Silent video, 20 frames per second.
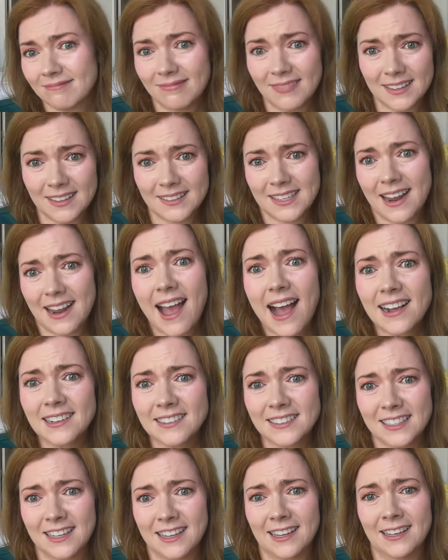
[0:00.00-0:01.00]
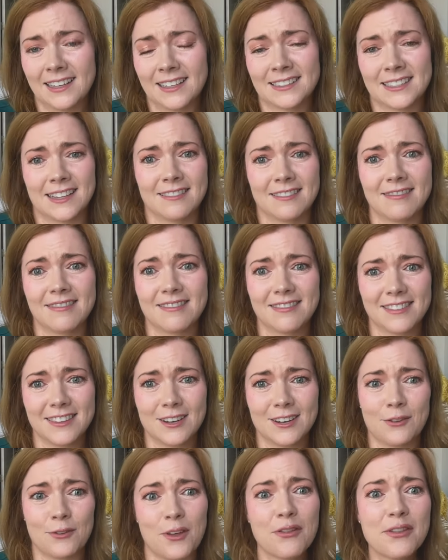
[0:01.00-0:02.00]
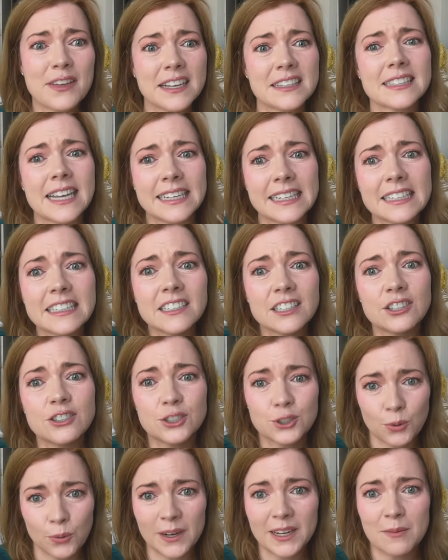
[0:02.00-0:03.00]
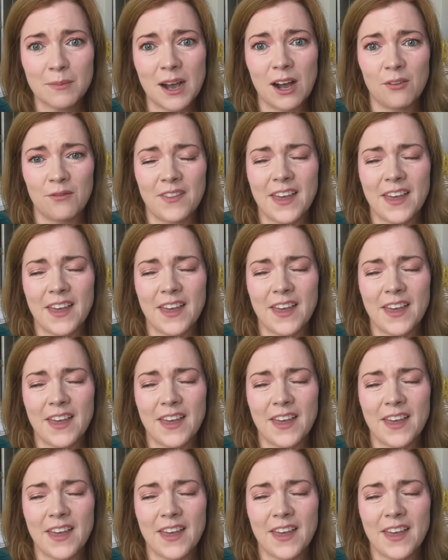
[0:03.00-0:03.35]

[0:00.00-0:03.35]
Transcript: let's say acting is and you know the things i didn't enjoy about